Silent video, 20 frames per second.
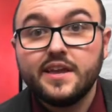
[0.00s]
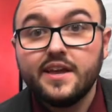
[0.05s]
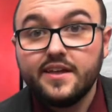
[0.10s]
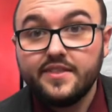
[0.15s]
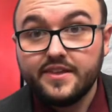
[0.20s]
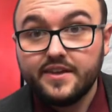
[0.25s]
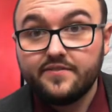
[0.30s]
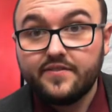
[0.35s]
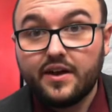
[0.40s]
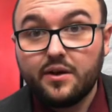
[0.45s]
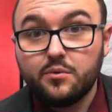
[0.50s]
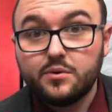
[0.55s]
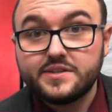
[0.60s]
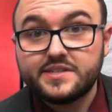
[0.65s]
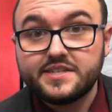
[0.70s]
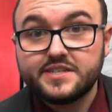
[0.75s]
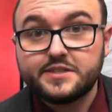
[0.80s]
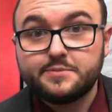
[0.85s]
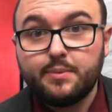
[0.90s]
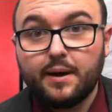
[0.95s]
The event was
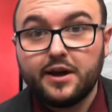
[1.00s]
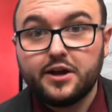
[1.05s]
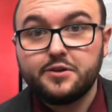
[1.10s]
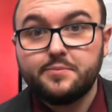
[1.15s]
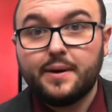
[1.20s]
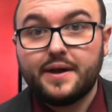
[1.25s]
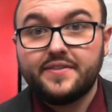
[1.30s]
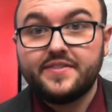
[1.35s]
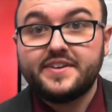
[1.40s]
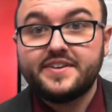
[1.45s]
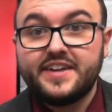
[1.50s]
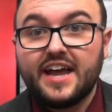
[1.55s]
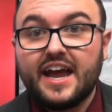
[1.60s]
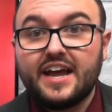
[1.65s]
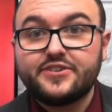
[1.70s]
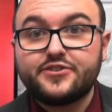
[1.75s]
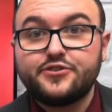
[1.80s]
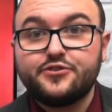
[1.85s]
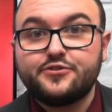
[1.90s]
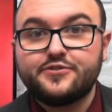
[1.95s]
inspired by the
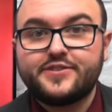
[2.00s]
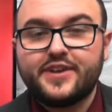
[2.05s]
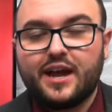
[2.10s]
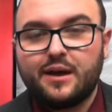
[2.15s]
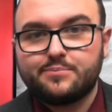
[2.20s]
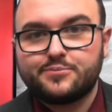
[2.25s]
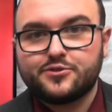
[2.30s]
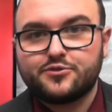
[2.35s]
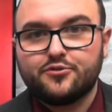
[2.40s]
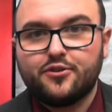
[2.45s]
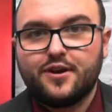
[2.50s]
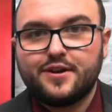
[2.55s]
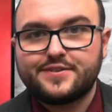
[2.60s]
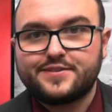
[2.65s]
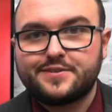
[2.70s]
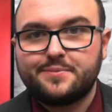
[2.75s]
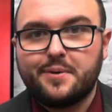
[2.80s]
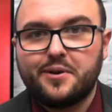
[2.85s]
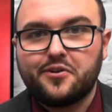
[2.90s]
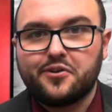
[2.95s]
National Taps Across
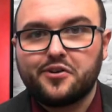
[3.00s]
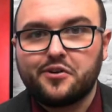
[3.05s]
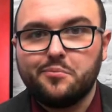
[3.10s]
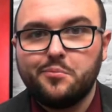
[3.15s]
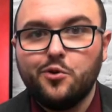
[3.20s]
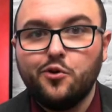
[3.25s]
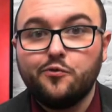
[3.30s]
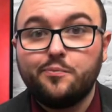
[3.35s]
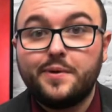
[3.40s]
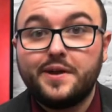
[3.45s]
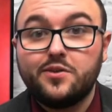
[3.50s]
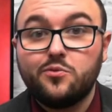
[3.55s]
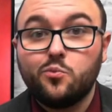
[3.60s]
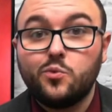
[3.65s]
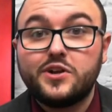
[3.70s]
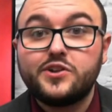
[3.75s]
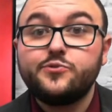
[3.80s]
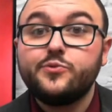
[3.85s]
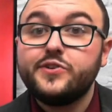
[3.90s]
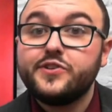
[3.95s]
America movement,
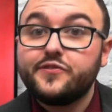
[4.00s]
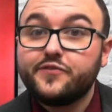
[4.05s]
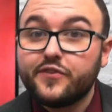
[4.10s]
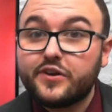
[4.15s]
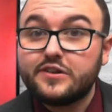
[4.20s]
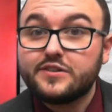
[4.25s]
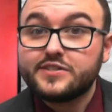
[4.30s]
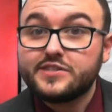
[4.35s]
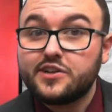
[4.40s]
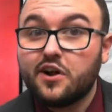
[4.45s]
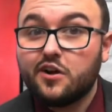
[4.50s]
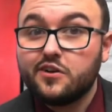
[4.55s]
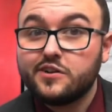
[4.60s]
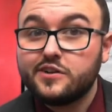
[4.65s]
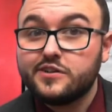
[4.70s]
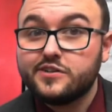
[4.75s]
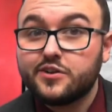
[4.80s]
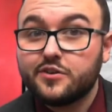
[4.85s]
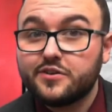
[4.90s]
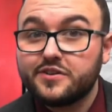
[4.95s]
which was first
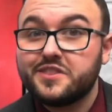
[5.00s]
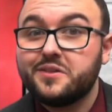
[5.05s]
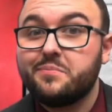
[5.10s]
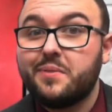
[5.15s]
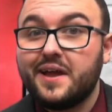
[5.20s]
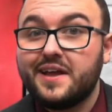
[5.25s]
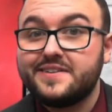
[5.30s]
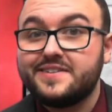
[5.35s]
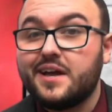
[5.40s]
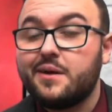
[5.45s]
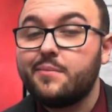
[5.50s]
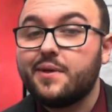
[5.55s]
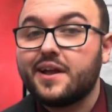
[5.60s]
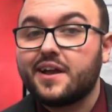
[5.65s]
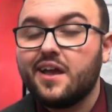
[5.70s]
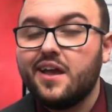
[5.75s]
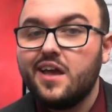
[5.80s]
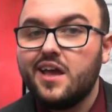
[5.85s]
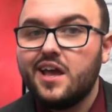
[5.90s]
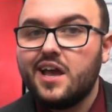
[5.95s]
started during the
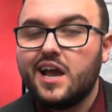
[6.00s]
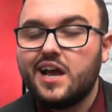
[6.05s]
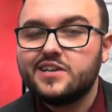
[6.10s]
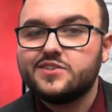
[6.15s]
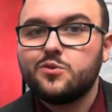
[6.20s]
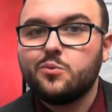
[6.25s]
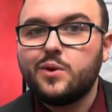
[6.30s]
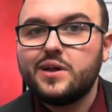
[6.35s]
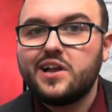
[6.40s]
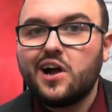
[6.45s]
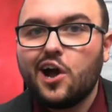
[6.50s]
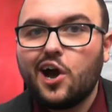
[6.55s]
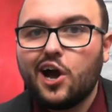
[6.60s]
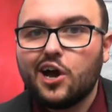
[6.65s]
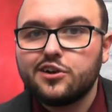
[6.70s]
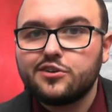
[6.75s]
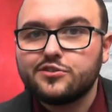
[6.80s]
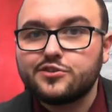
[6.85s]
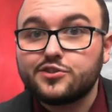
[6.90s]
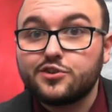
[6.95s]
pandemic as a way to
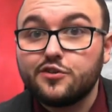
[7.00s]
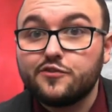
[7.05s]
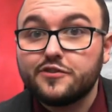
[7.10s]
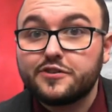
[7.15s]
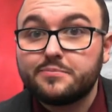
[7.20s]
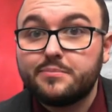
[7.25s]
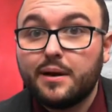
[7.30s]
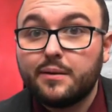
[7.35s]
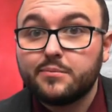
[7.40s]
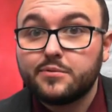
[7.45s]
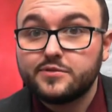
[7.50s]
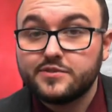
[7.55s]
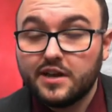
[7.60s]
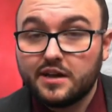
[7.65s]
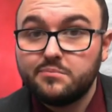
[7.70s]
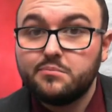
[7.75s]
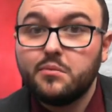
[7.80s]
honor service members on